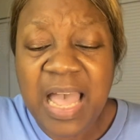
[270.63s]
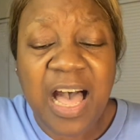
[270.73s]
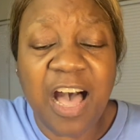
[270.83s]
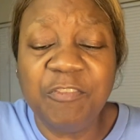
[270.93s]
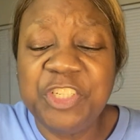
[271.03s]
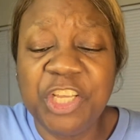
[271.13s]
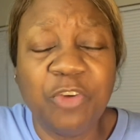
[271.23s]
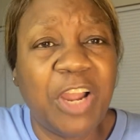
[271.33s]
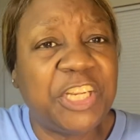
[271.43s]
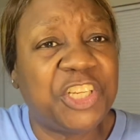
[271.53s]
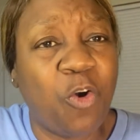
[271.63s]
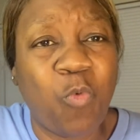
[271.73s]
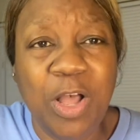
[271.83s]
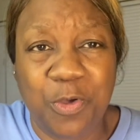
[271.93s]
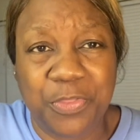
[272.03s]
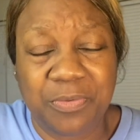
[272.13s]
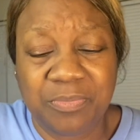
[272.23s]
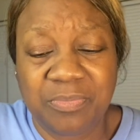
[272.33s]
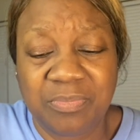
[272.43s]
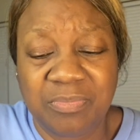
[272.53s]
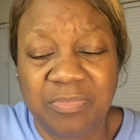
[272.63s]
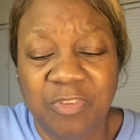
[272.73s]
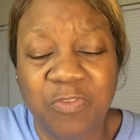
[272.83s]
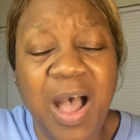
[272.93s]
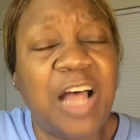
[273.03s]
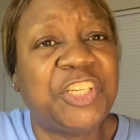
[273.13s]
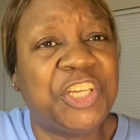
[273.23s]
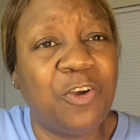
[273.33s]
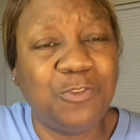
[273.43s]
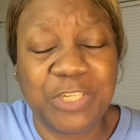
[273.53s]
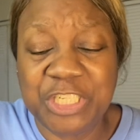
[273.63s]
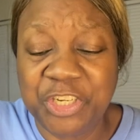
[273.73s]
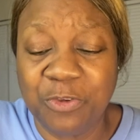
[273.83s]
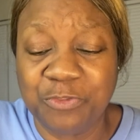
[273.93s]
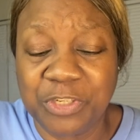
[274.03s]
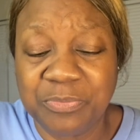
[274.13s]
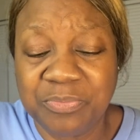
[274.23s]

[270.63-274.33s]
of generational wealth for our children's children.